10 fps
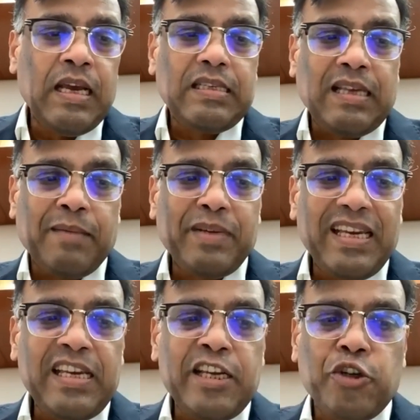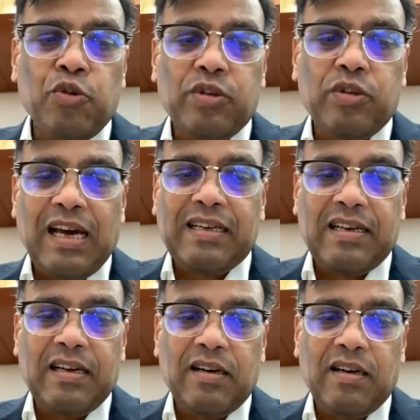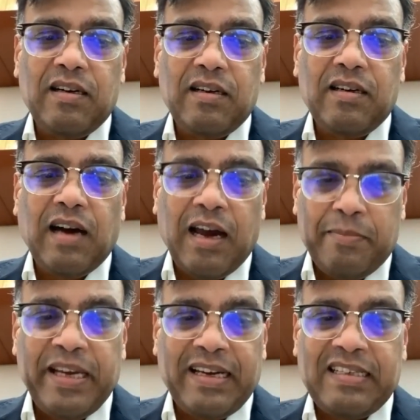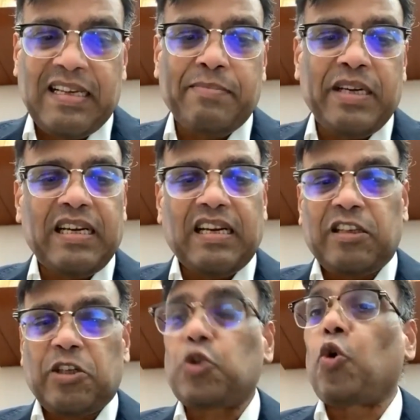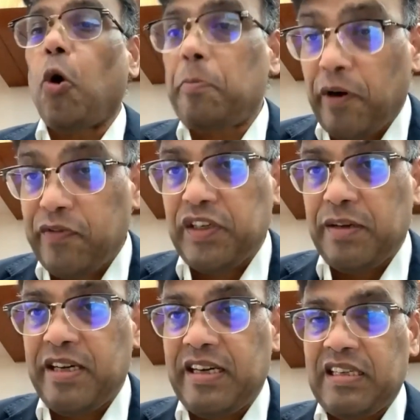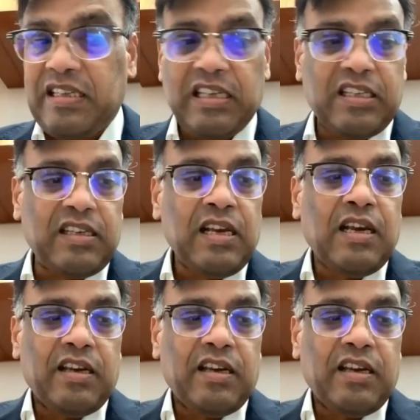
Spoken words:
Some key issues that are being examined are the scope of CBDCs,